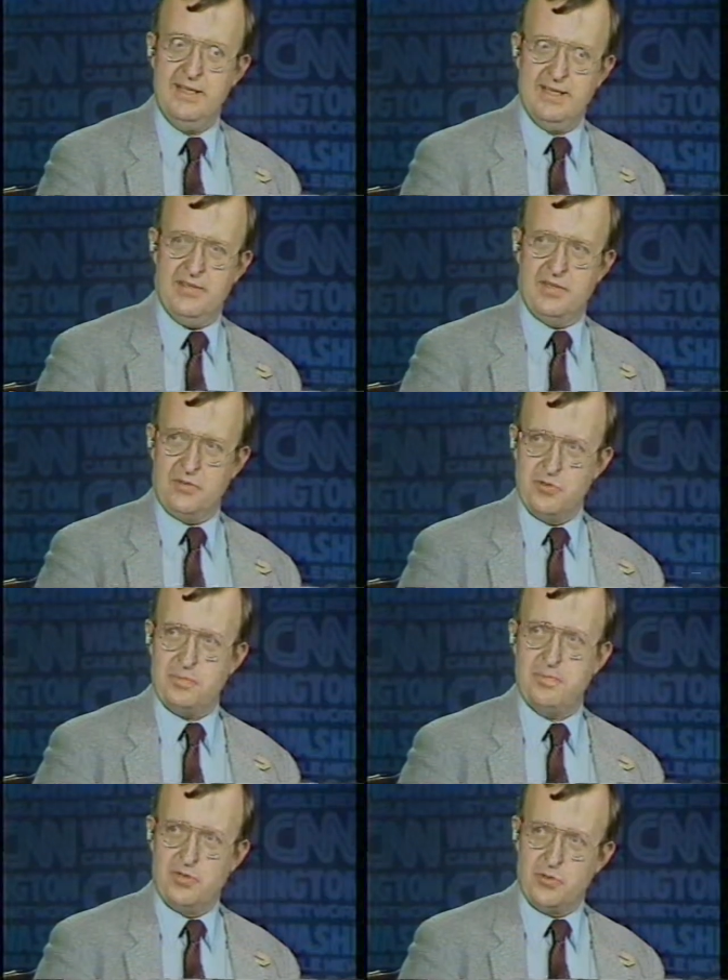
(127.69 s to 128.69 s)
and the group
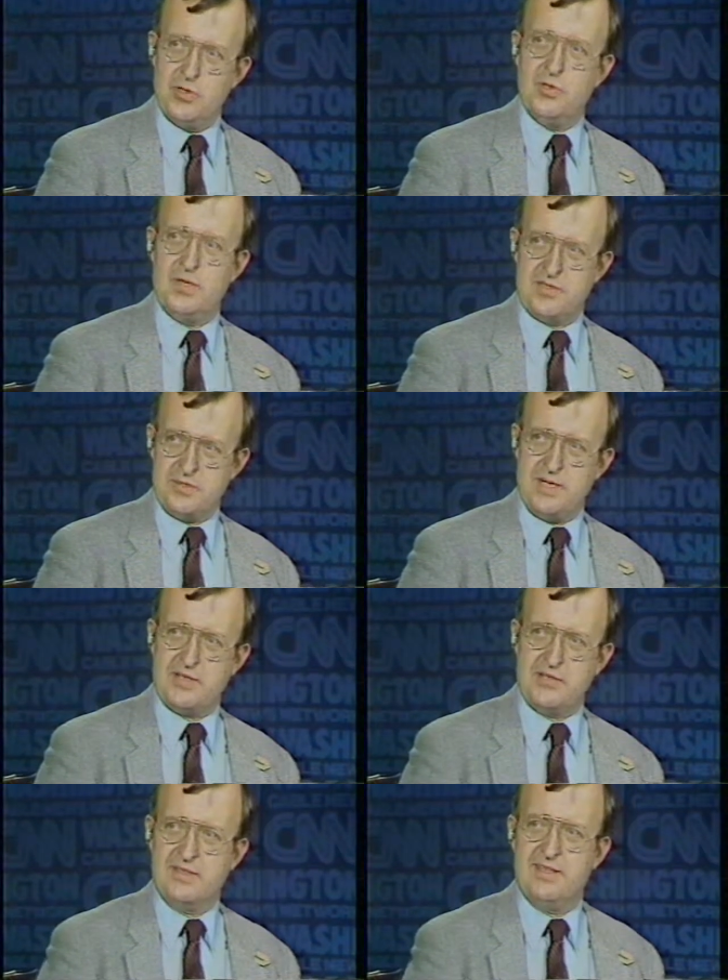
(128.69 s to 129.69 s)
grew as the
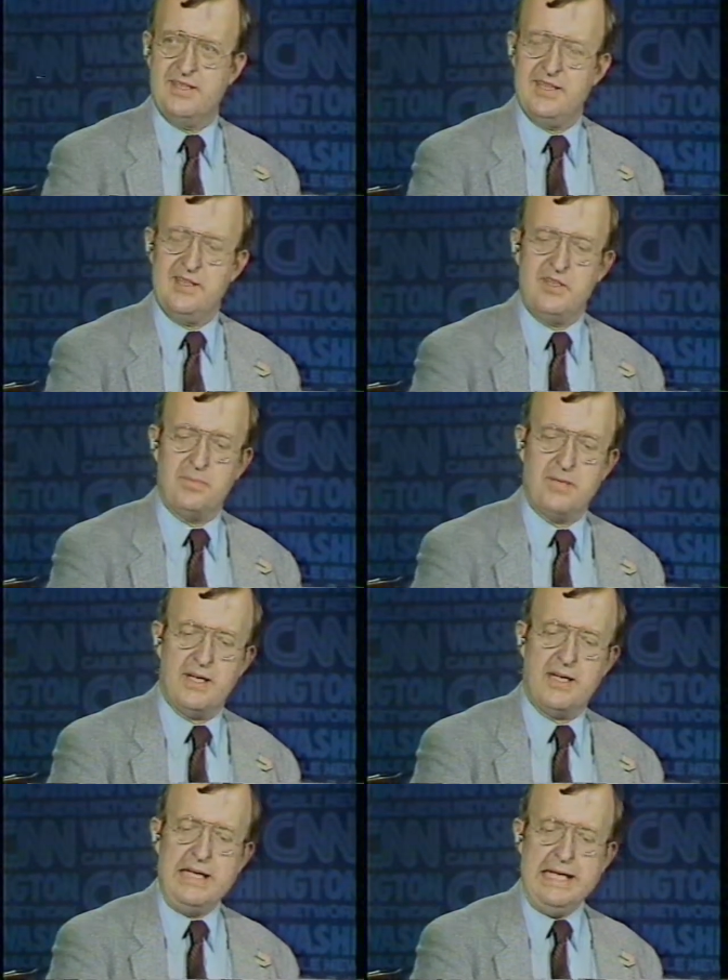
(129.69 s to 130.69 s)
record continued to play.